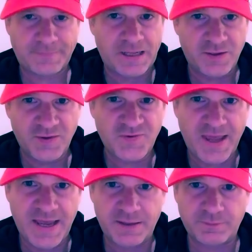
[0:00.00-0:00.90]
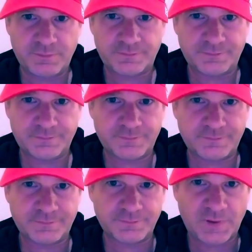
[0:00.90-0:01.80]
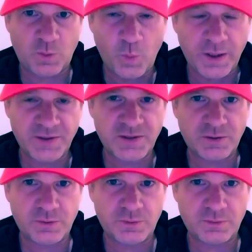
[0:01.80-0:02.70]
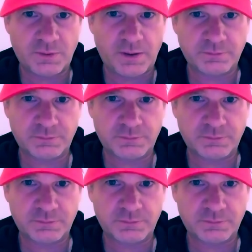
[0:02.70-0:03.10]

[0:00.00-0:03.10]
This hat wanted to,